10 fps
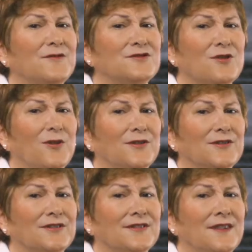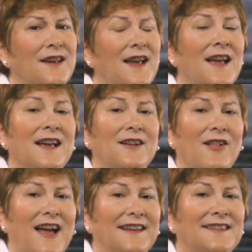your shoulders.
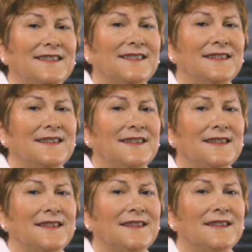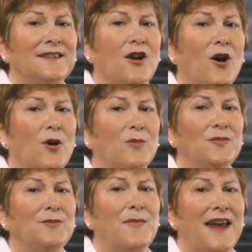Glasses,
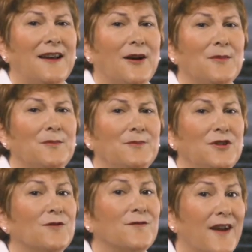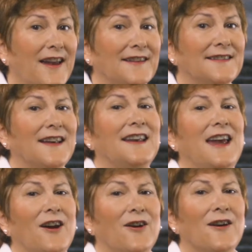combs, makeup, your face, and
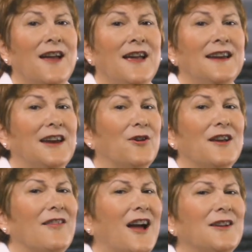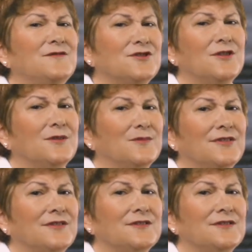hair carry a lot of germs,